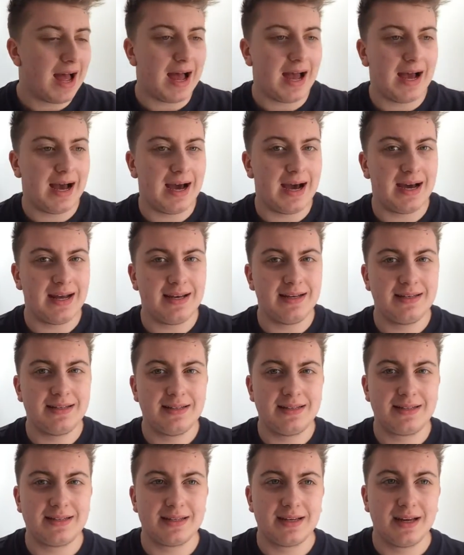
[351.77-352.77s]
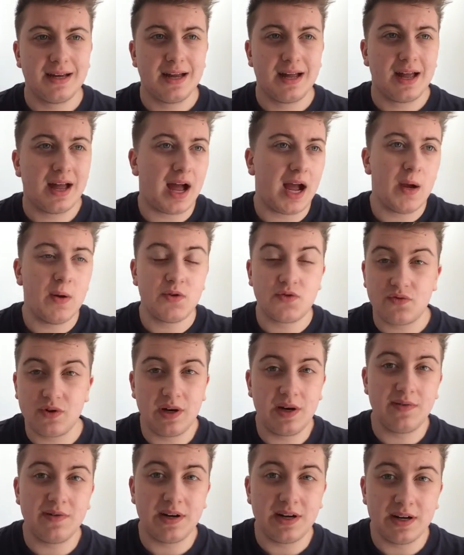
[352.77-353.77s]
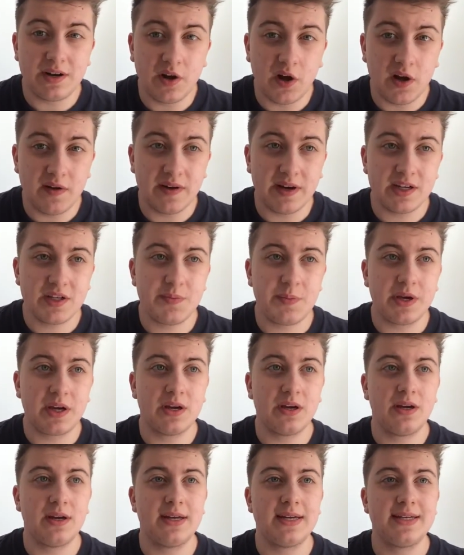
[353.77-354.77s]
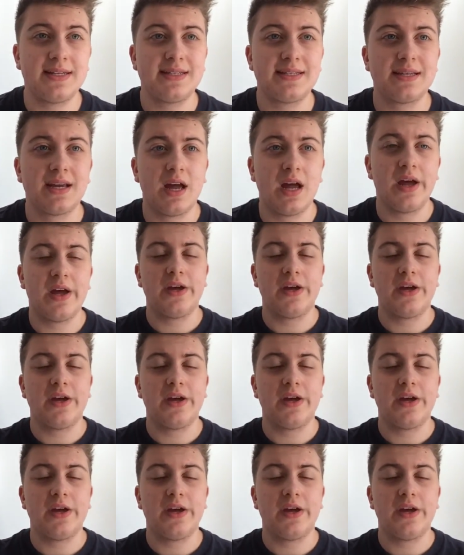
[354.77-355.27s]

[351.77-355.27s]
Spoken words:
and I was really nervous because